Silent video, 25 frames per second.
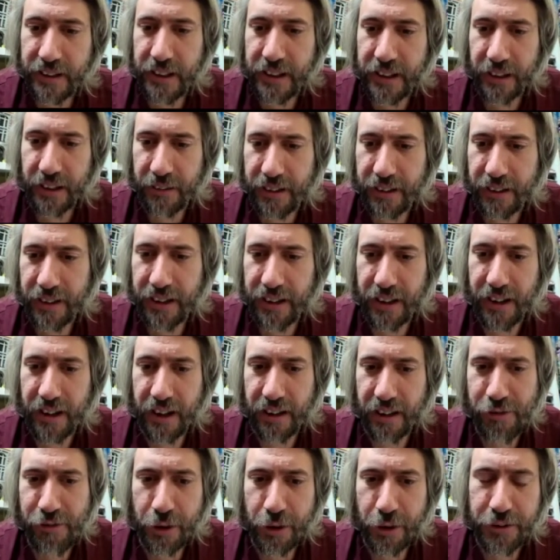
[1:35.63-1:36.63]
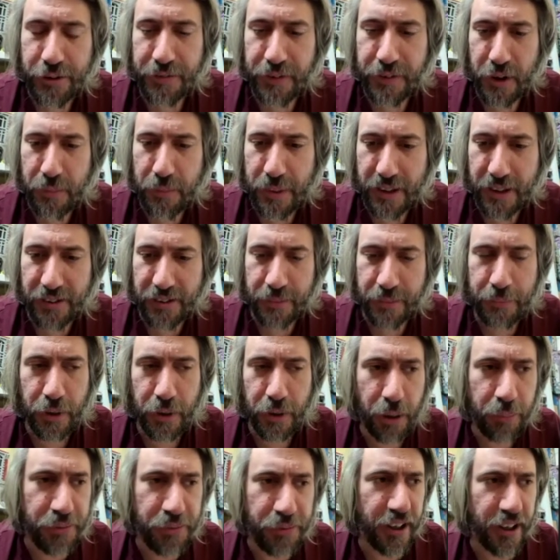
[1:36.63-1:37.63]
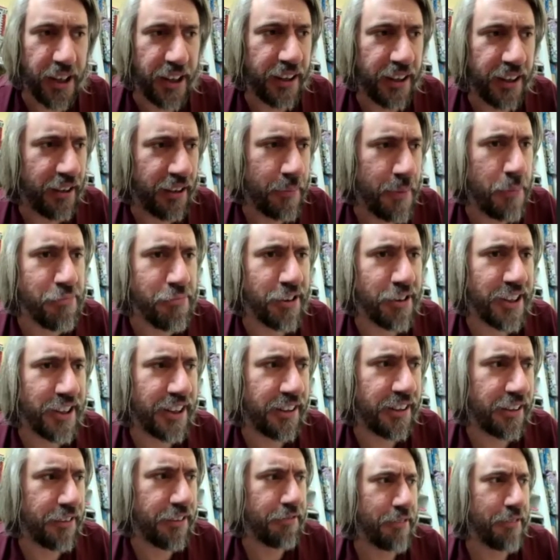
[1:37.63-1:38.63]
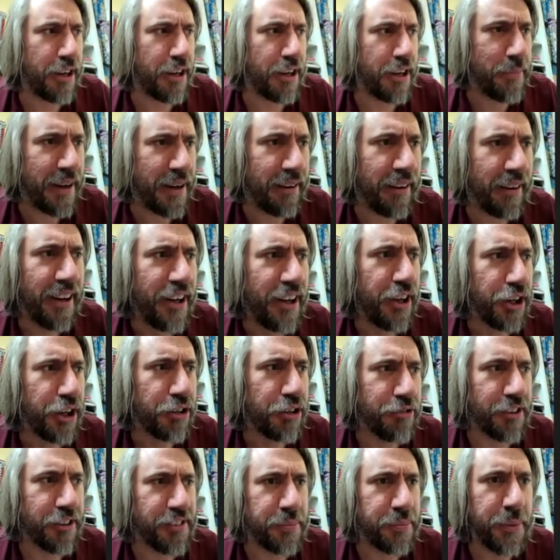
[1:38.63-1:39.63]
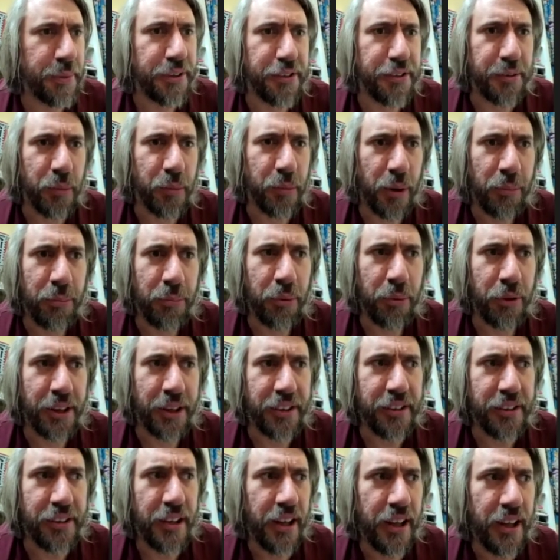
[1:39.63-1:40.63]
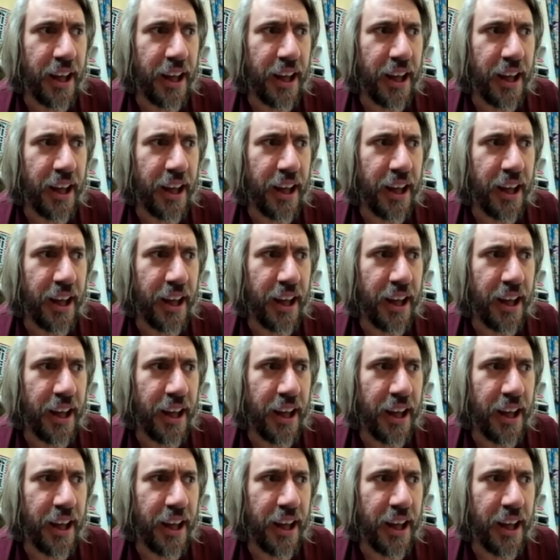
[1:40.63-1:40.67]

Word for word: You know, I, I wrote a few bits and bobs. I, I, remember I did a thread about Christmas at one point.